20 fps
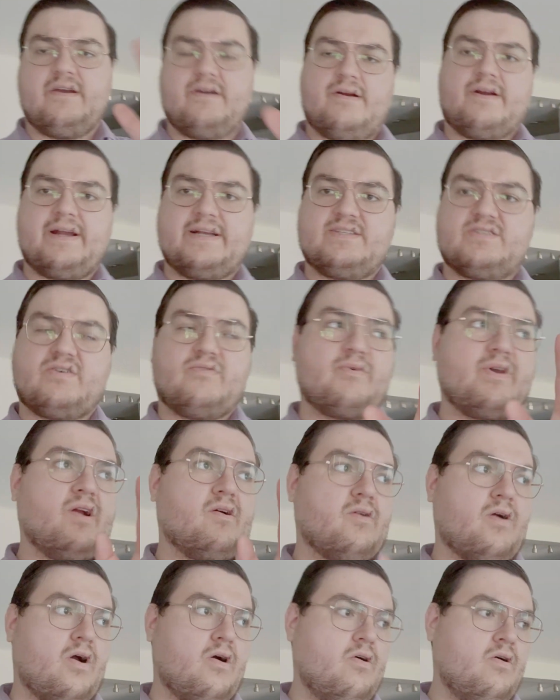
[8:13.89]
All right, so we
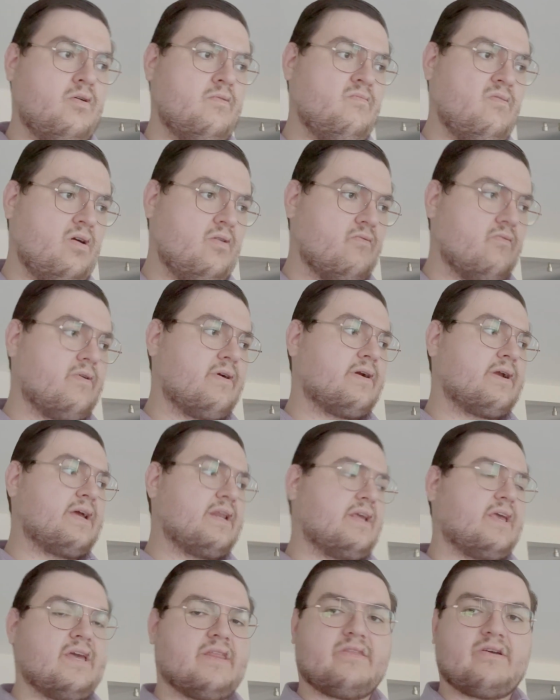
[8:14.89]
are home. We're
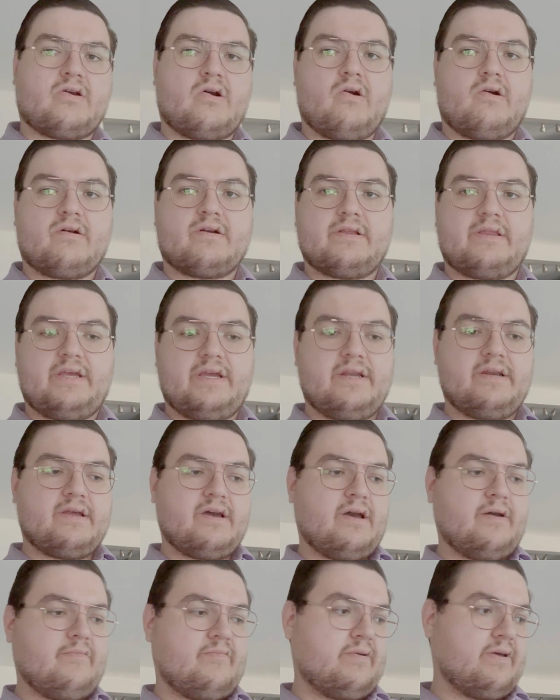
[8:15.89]
gonna get the car cleaned
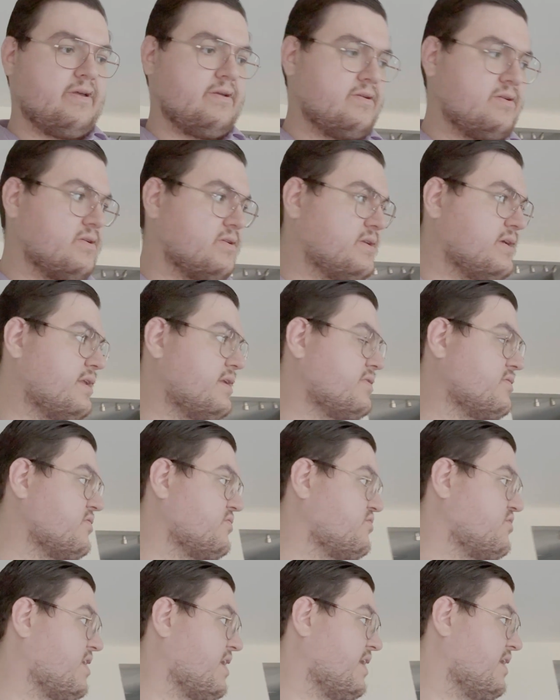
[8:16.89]
up. Just needed to
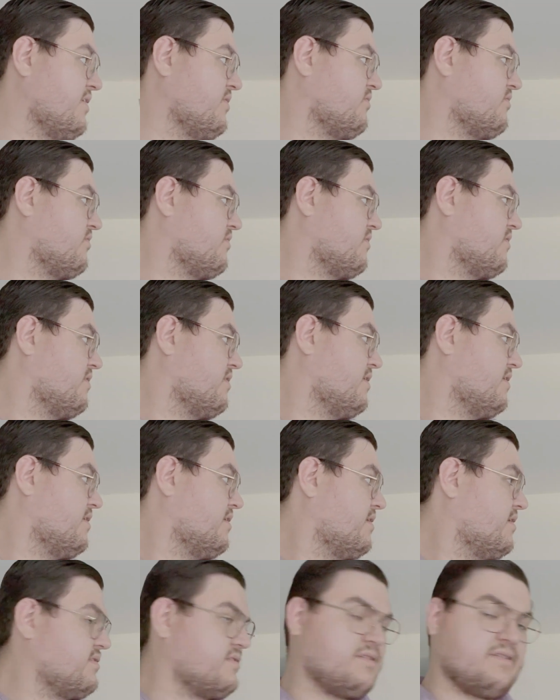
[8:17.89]
change.
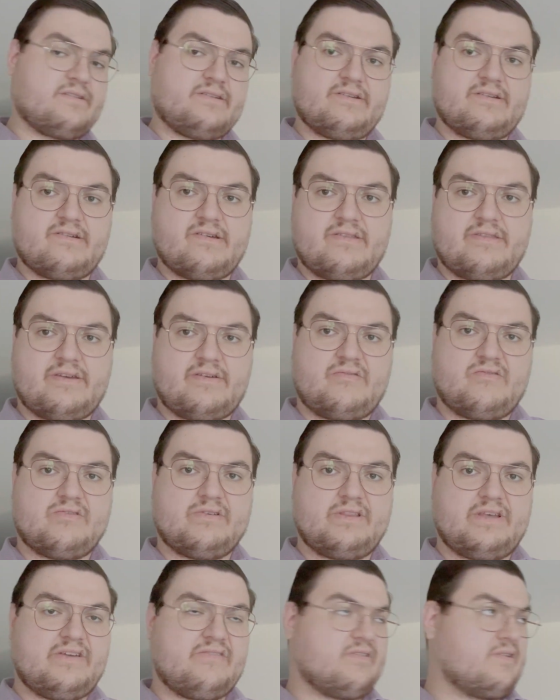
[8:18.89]
It's actually a good thing we're
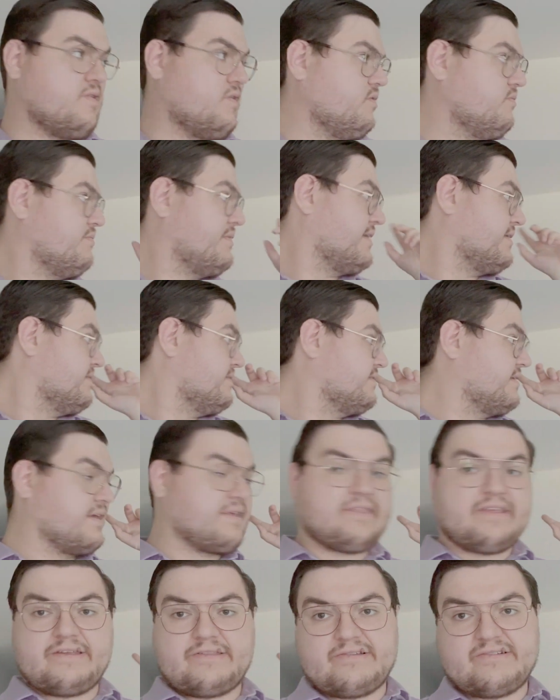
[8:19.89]
leaving home because I
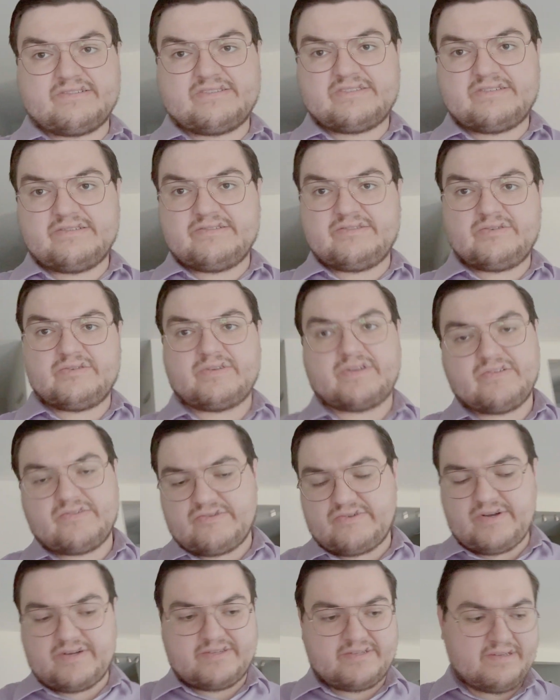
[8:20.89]
think they're still doing
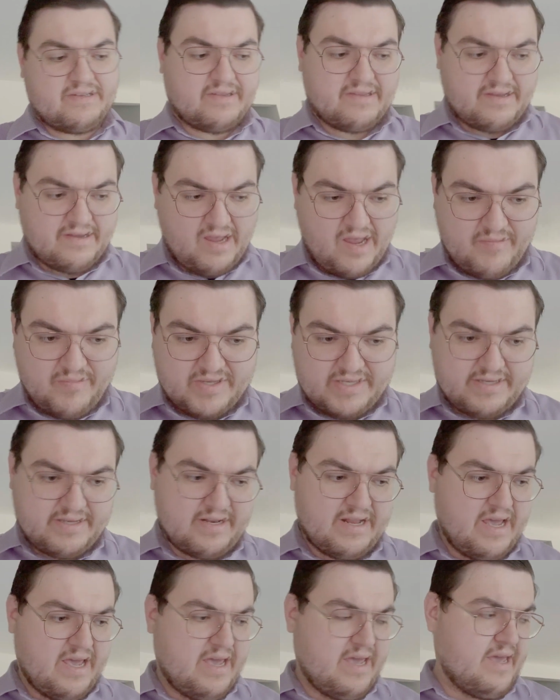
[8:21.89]
construction in the
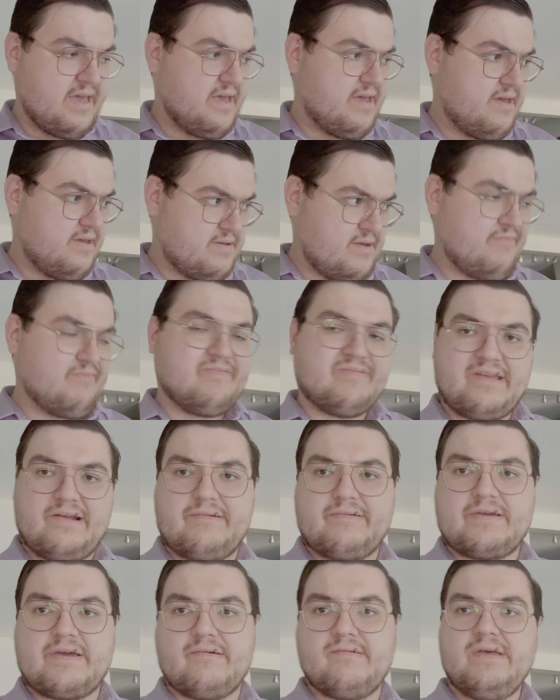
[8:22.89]
opposite. Yep, there
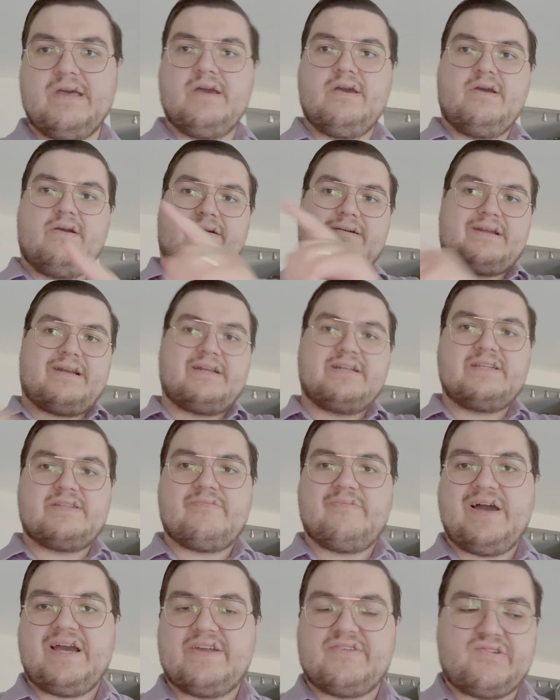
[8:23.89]
we go. We're gonna need to
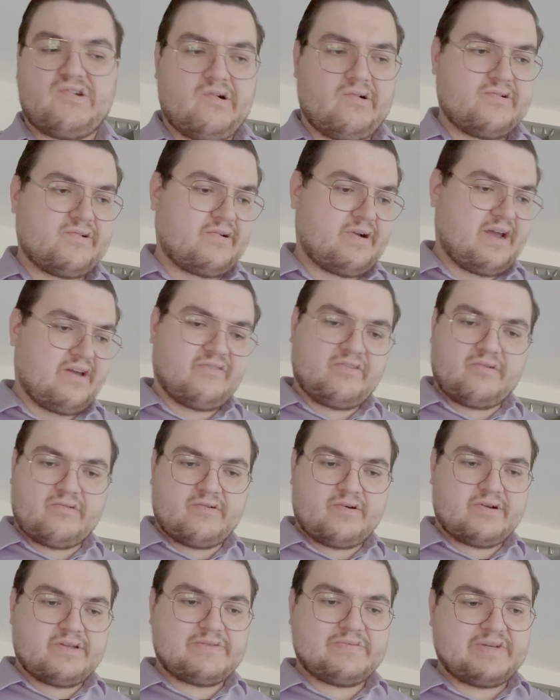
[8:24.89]
buy a charger
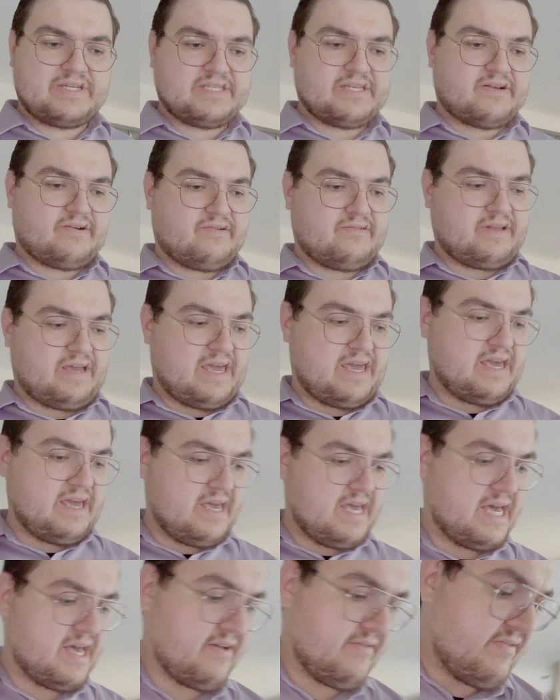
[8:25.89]
afterwards because I don't
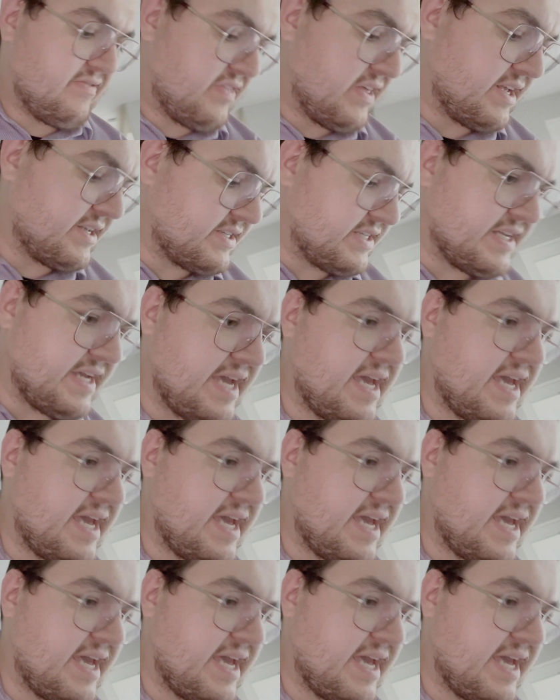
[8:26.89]
have, thanks to